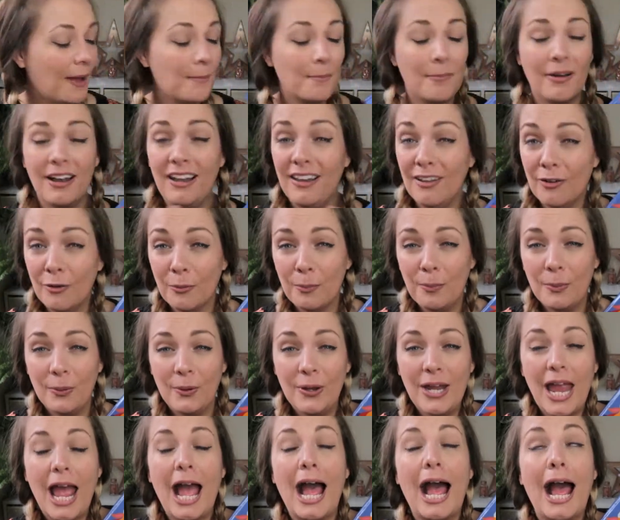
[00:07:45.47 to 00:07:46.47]
My little
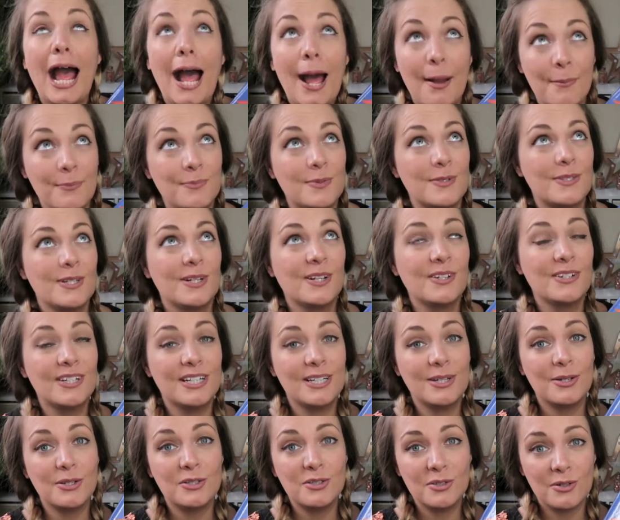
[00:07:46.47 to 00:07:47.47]
boy
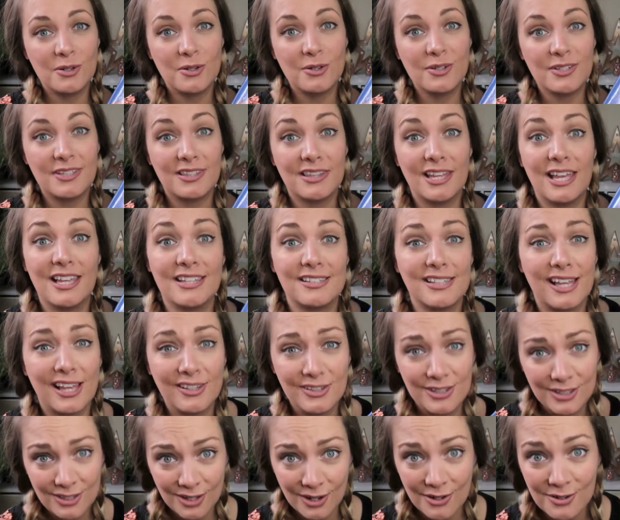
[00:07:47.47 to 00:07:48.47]
absolutely adores this,
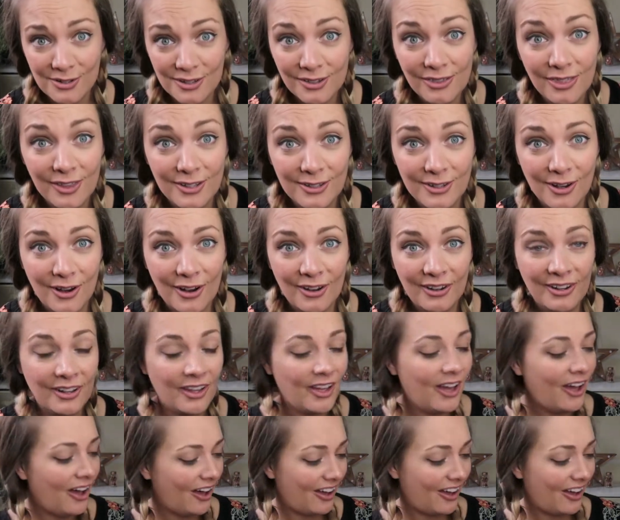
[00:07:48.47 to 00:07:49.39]
and so does the dog.